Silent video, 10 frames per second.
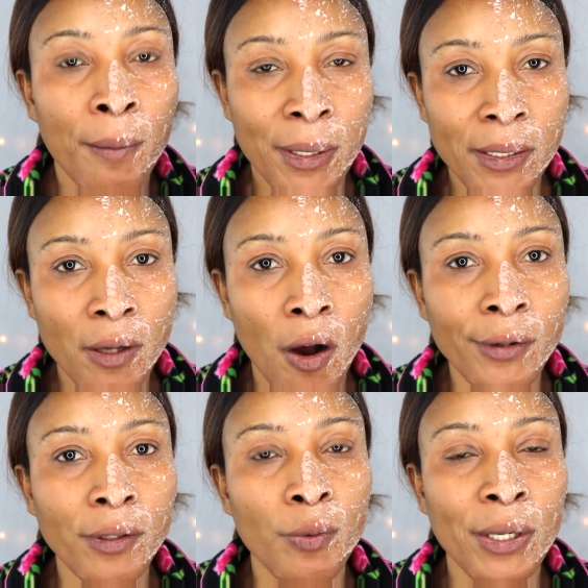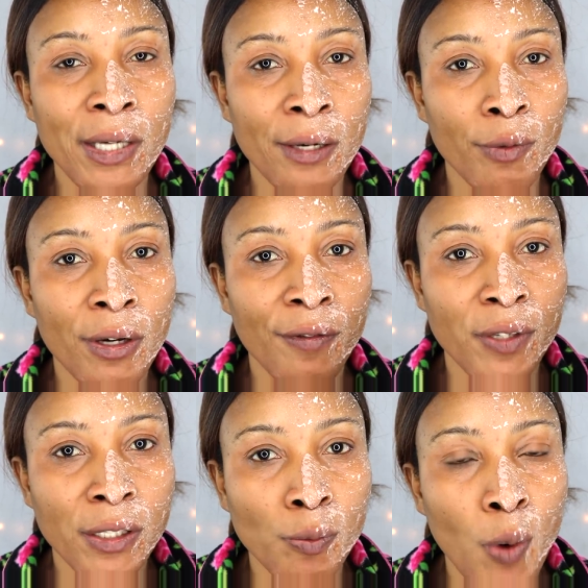but it also will get rid of
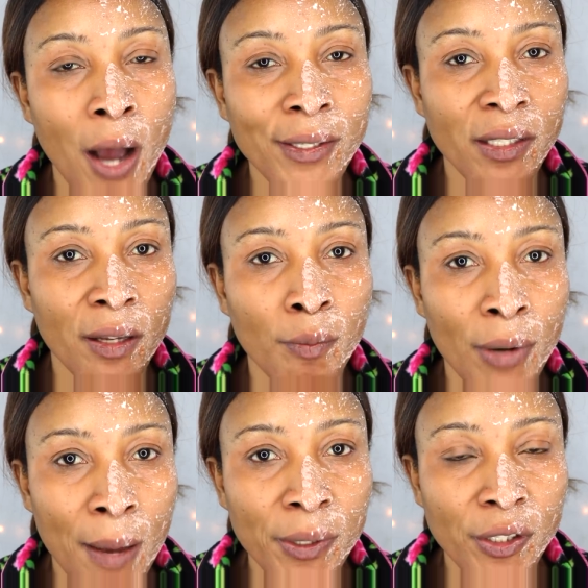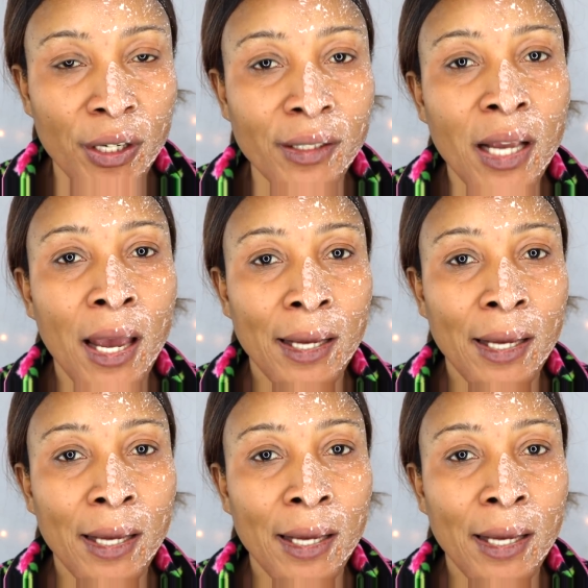the spots and blemishes